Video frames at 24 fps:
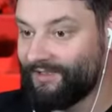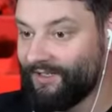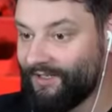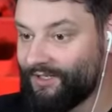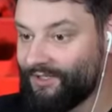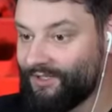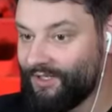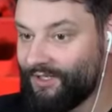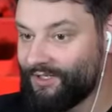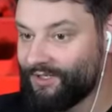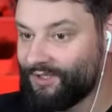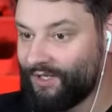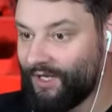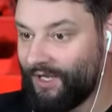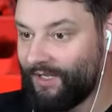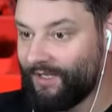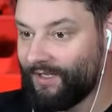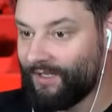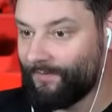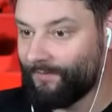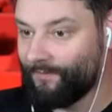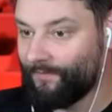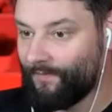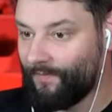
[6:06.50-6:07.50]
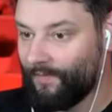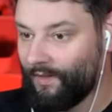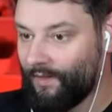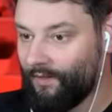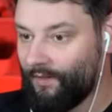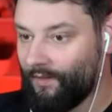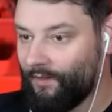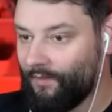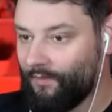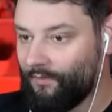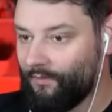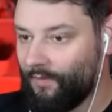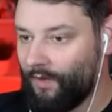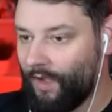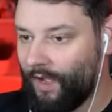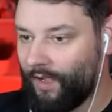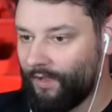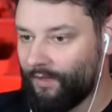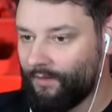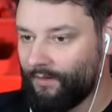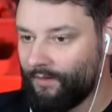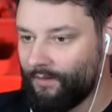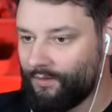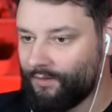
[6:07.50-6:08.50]
legit shaking.
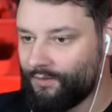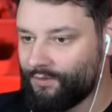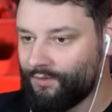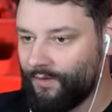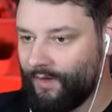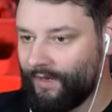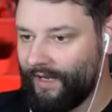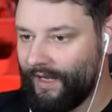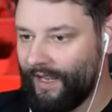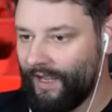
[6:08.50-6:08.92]
Right. Try and